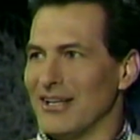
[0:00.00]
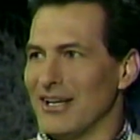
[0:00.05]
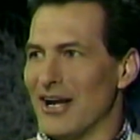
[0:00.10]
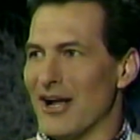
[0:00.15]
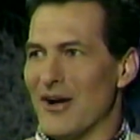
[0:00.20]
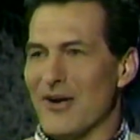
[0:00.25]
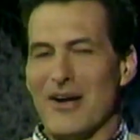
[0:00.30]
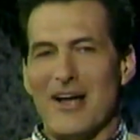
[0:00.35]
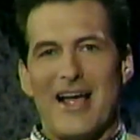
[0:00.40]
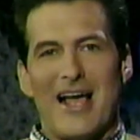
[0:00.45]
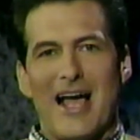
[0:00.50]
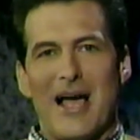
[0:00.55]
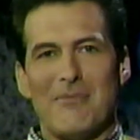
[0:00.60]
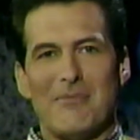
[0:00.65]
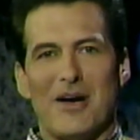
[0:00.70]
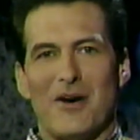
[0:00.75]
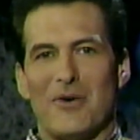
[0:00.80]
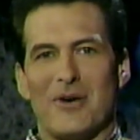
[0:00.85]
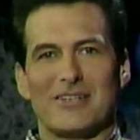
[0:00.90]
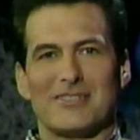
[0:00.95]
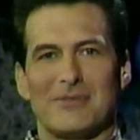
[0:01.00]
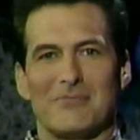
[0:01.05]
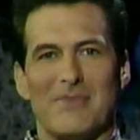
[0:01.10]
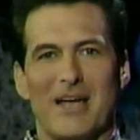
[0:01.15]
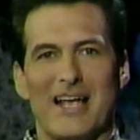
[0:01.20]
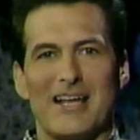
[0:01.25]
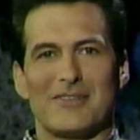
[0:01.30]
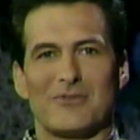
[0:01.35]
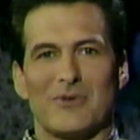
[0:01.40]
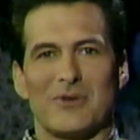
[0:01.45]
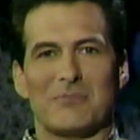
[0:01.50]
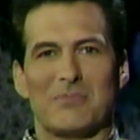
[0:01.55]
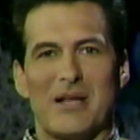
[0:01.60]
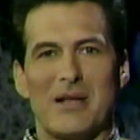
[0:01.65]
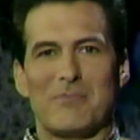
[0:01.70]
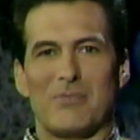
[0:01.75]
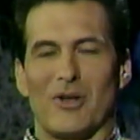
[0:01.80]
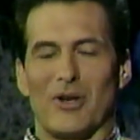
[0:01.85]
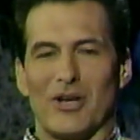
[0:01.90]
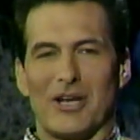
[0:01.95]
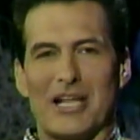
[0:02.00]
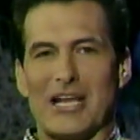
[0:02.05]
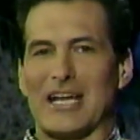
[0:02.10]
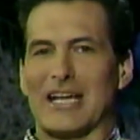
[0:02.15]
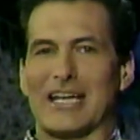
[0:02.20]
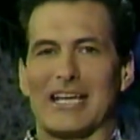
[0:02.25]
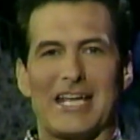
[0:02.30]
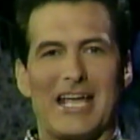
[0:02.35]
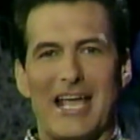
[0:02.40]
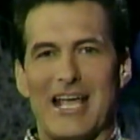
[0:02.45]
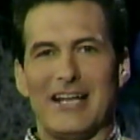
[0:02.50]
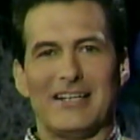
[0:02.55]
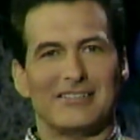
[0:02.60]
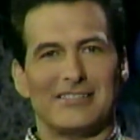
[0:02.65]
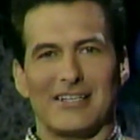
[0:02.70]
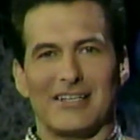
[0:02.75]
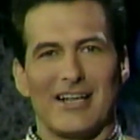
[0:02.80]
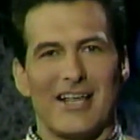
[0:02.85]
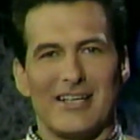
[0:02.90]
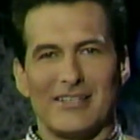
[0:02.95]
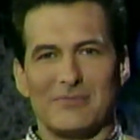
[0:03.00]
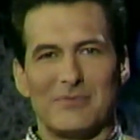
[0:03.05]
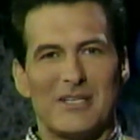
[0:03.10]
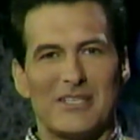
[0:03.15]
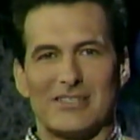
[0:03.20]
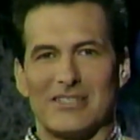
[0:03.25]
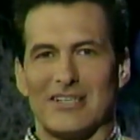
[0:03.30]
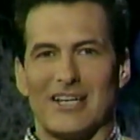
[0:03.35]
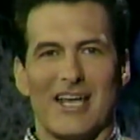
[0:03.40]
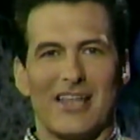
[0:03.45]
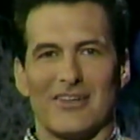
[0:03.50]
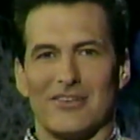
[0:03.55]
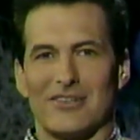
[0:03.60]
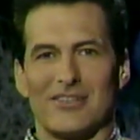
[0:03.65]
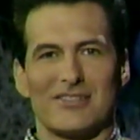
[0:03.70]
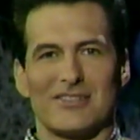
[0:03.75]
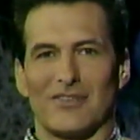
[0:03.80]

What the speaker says: You know, I'm always amazed when people link gays and lesbians together,